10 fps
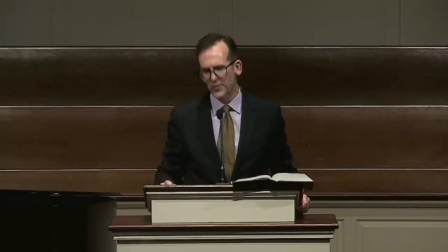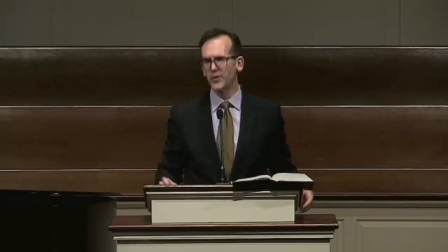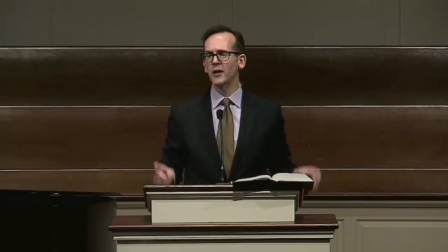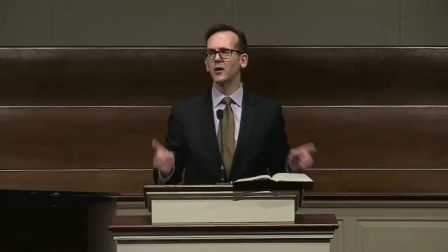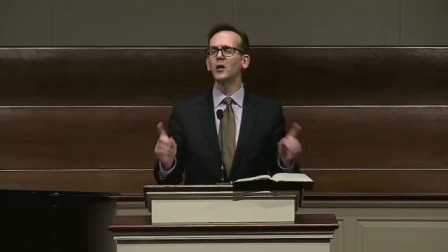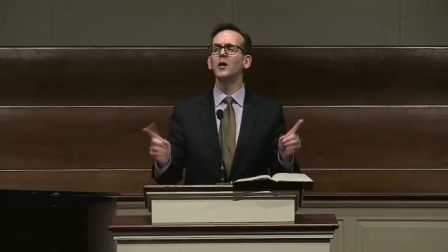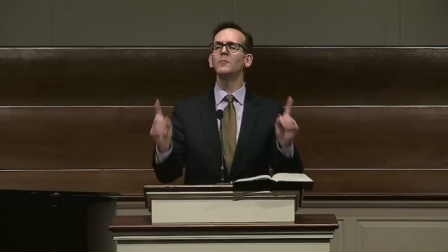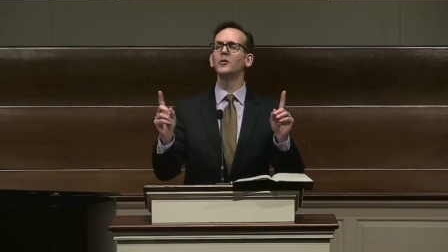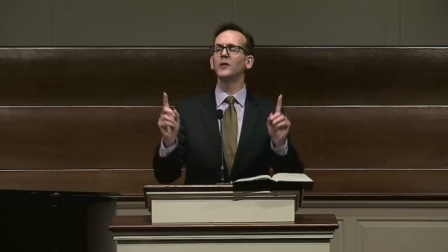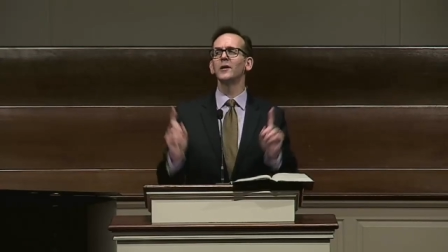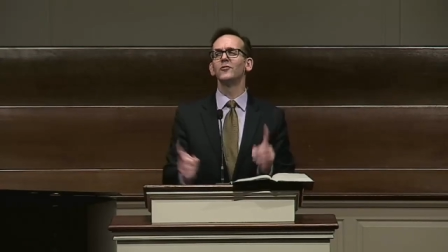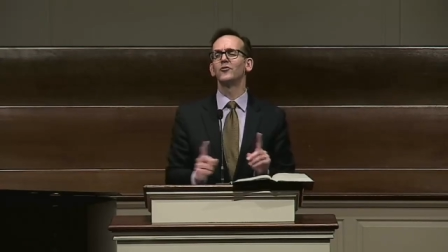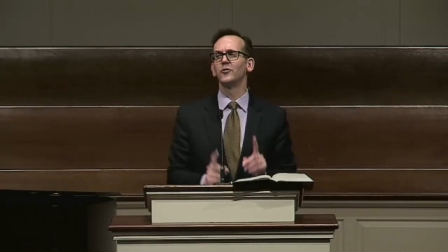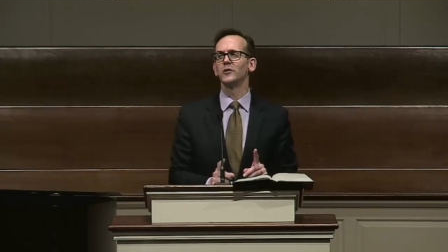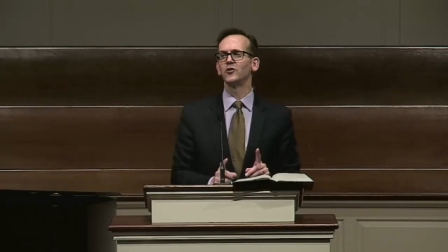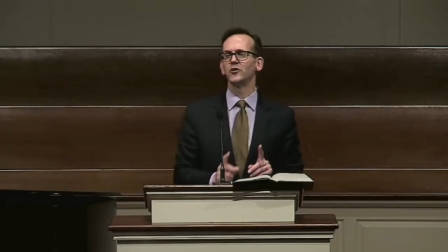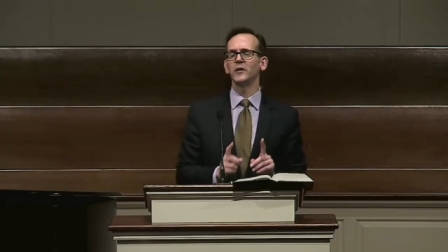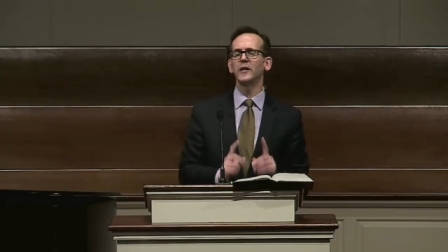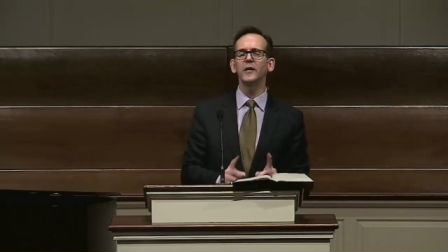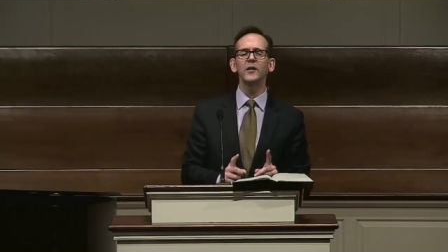that that common
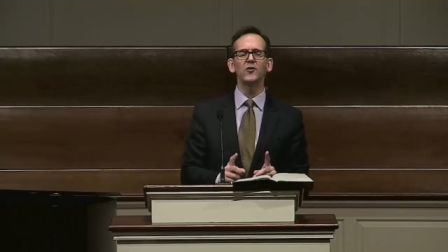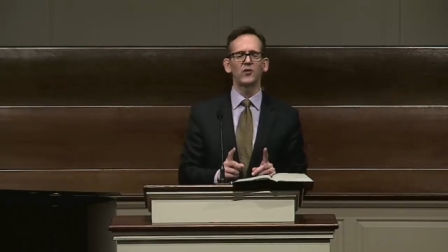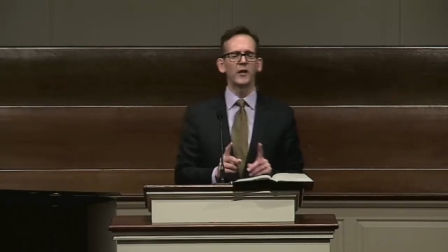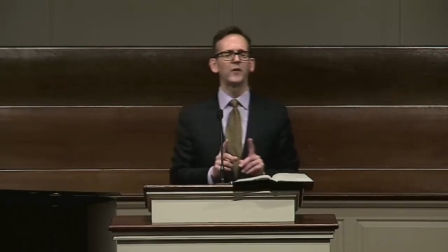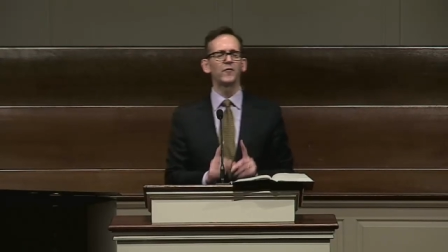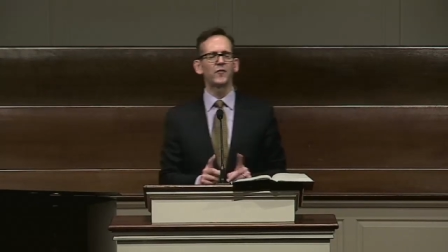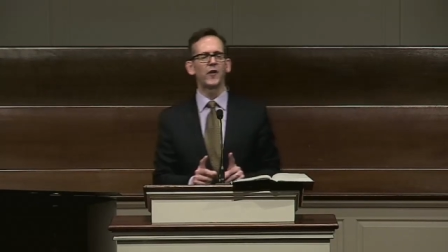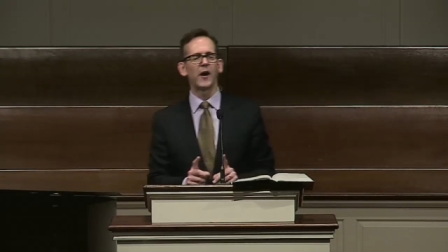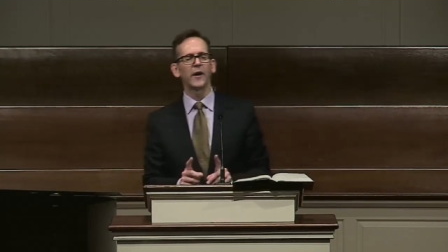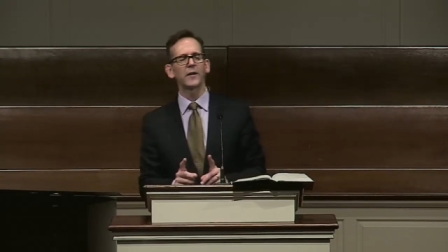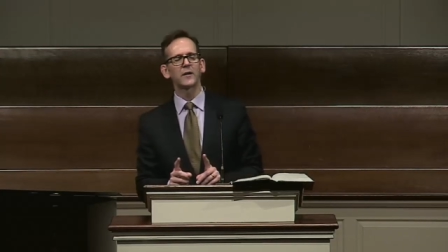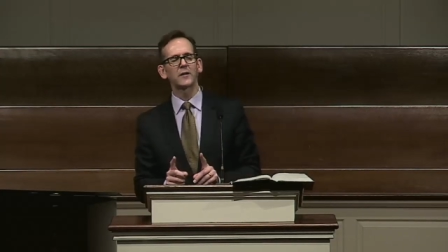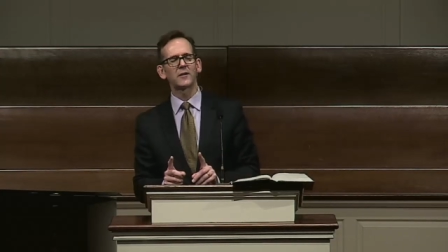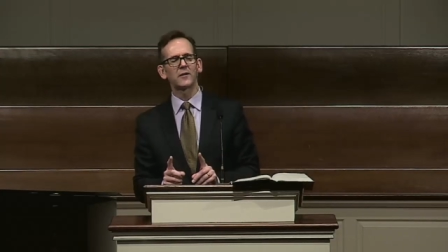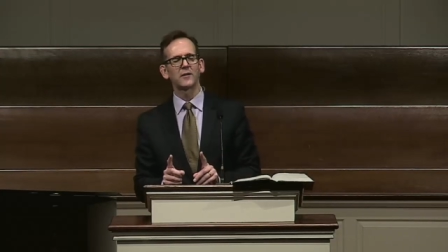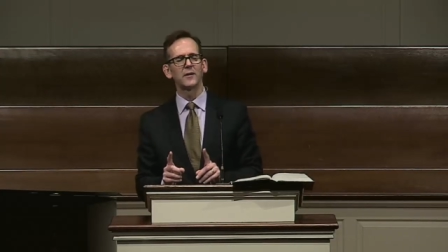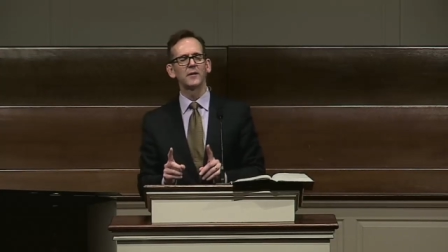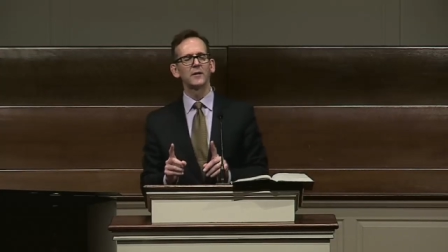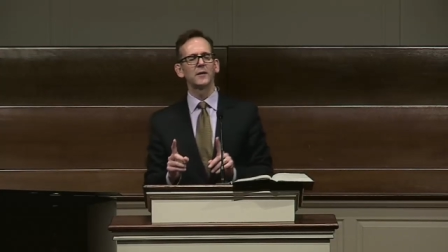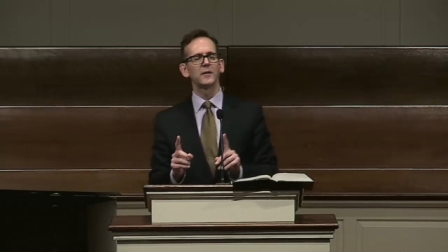intuition is in fact
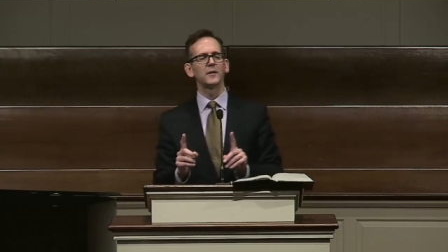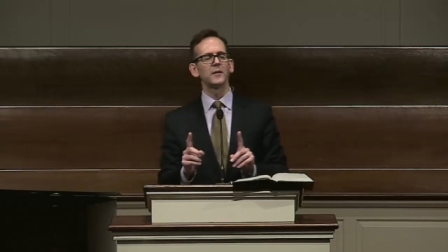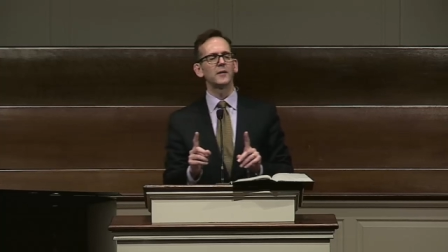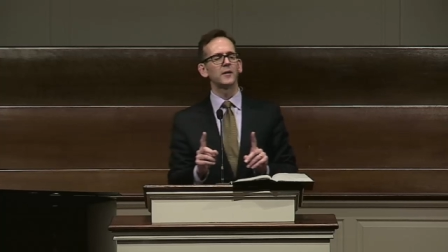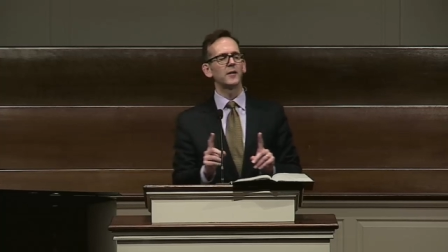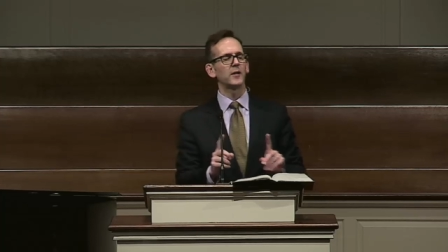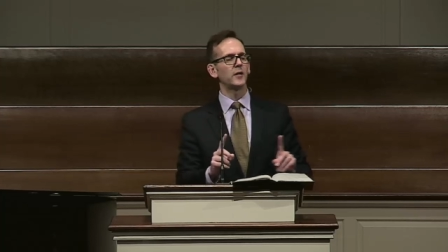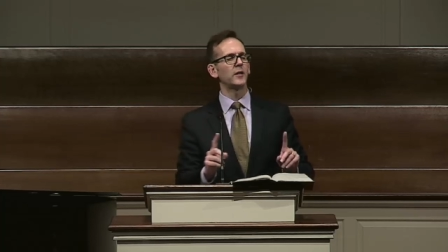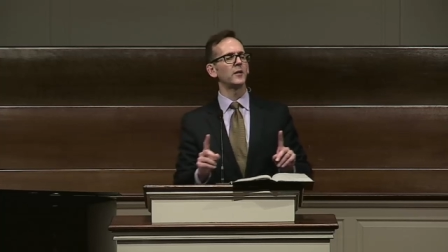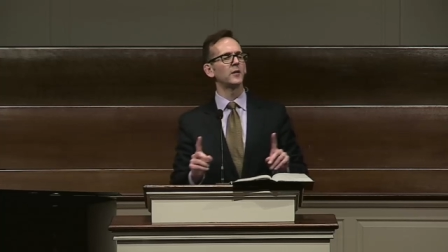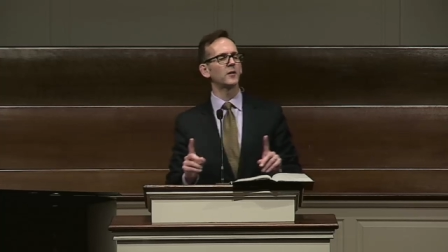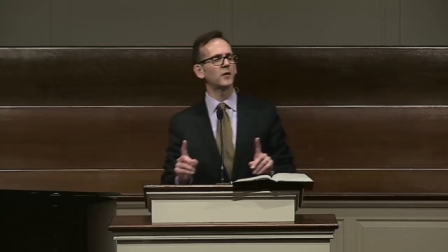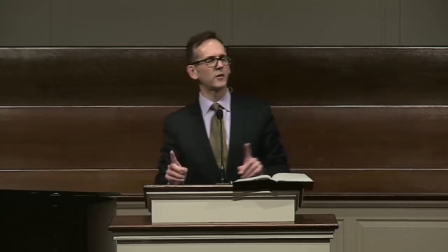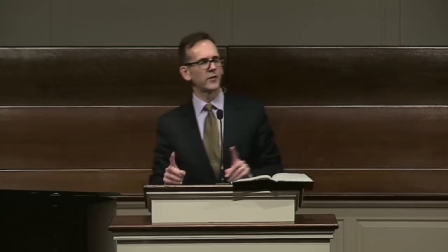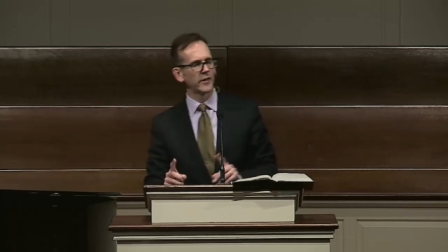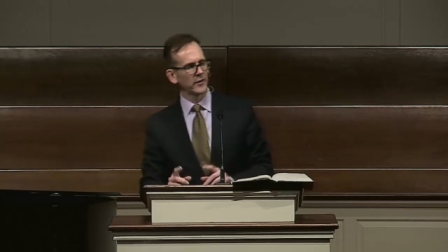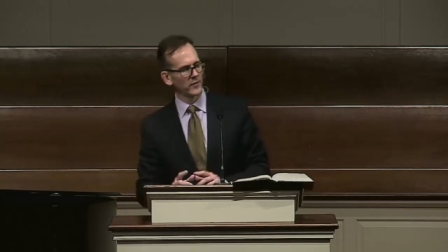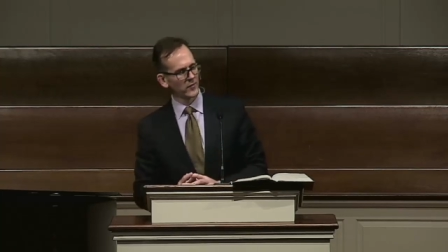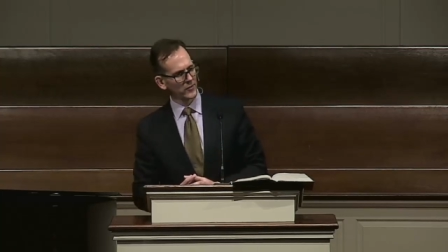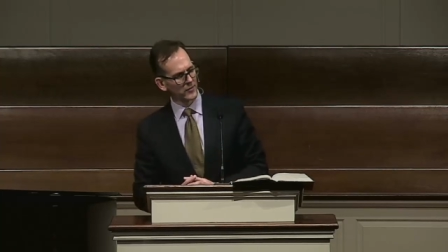
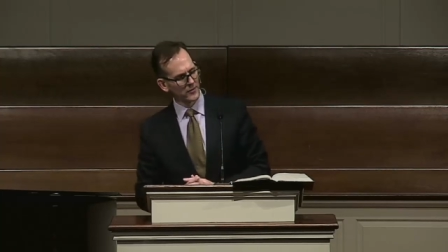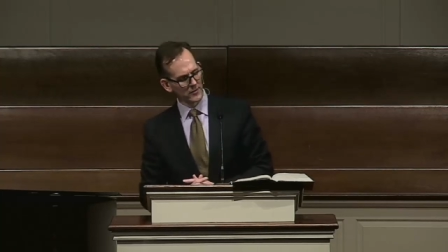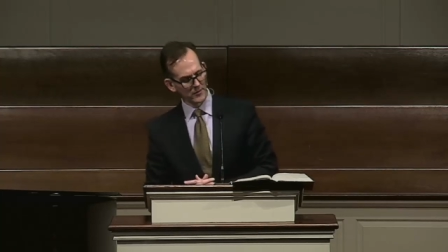incorrect.